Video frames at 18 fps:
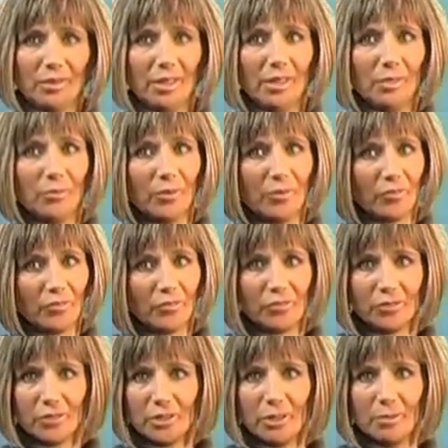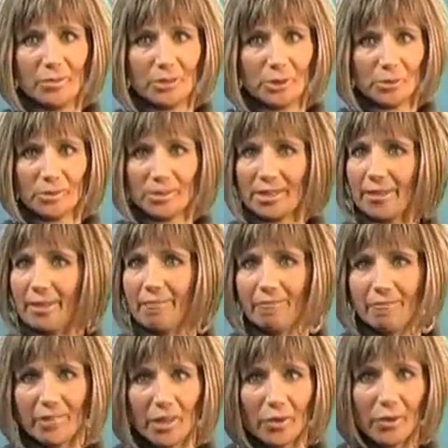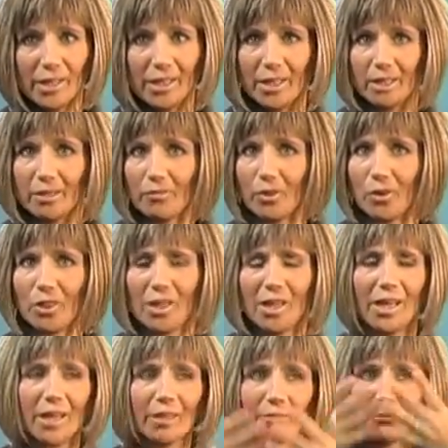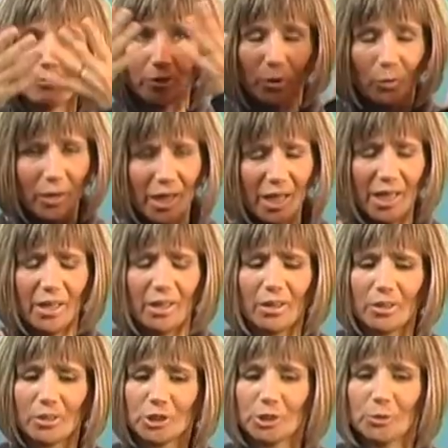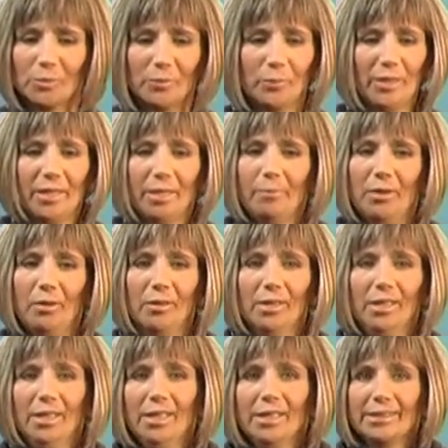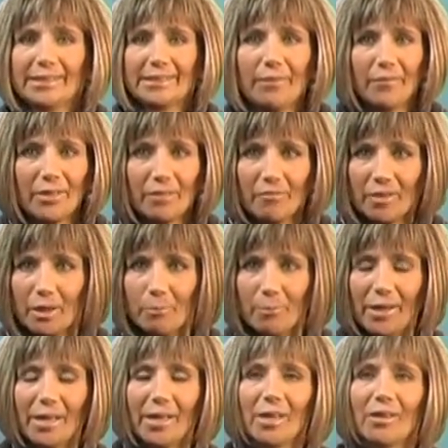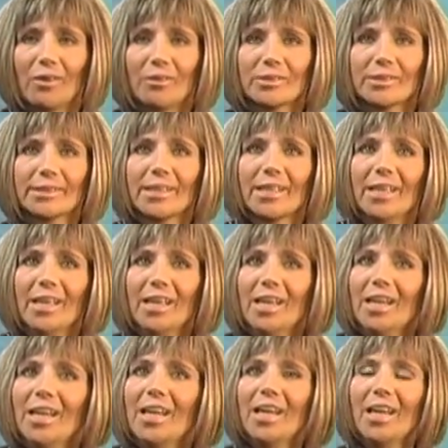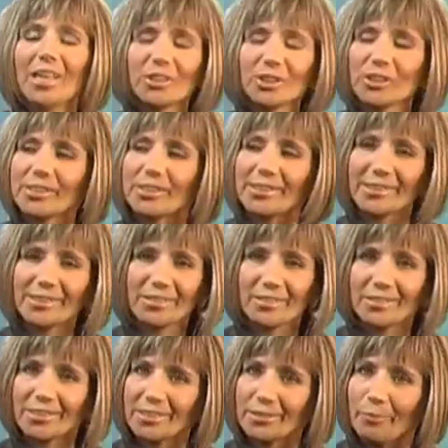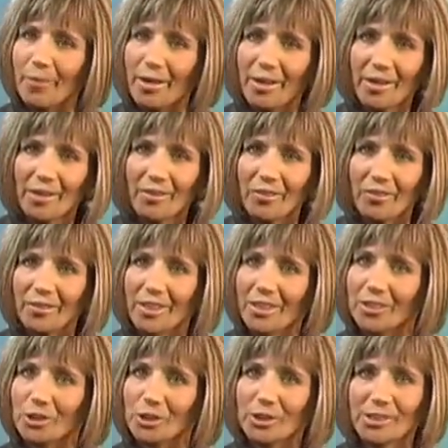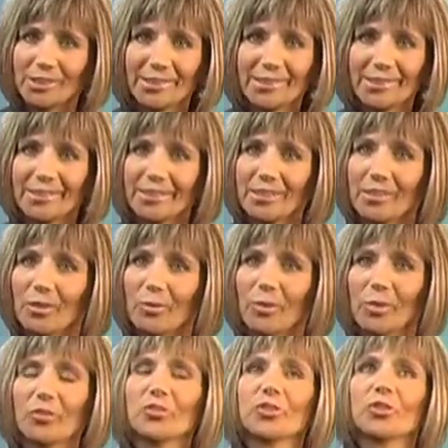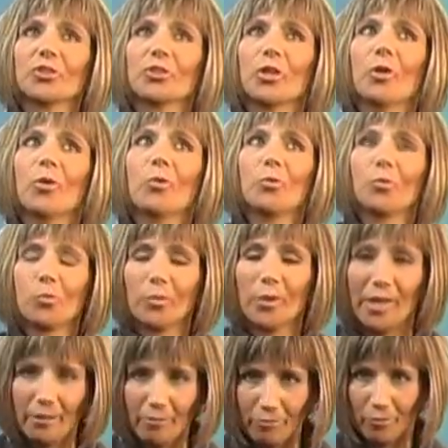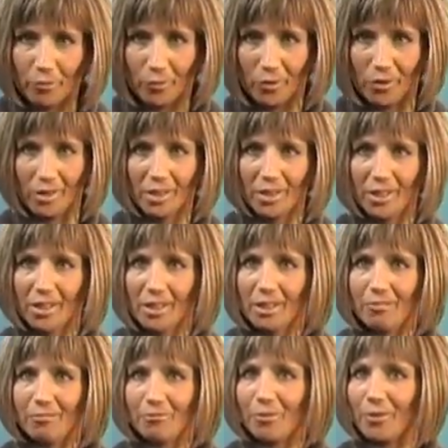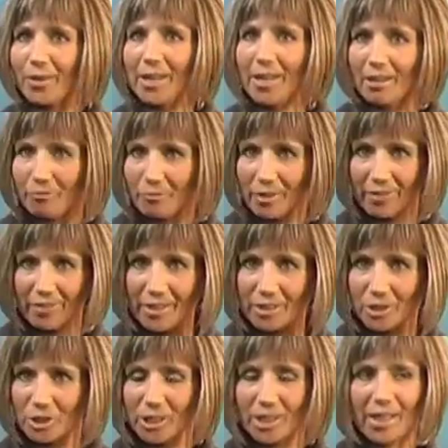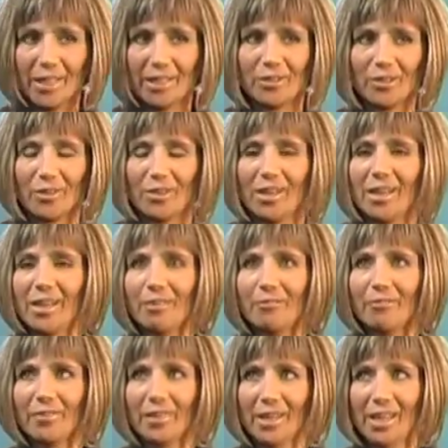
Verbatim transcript: it was, I mean, she was at the very end of her life, no hair, she would weigh about 75 pounds, and she still smiled, and she still was so grateful for everything she had in her life.